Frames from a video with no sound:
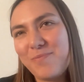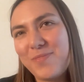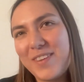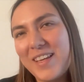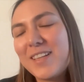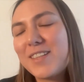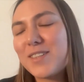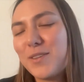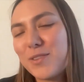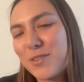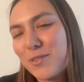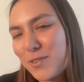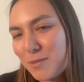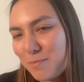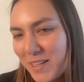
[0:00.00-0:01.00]

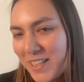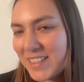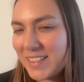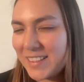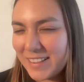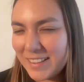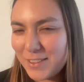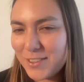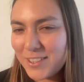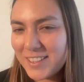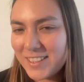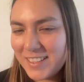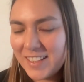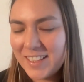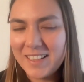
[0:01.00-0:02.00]
what makes it
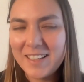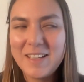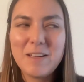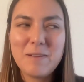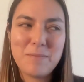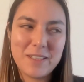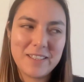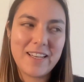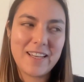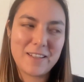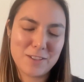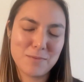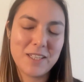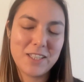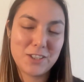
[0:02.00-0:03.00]
interesting. But yeah,
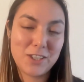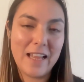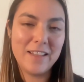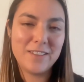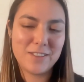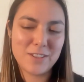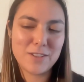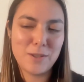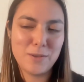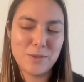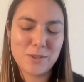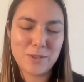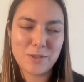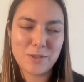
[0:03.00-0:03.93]
so my challenge is also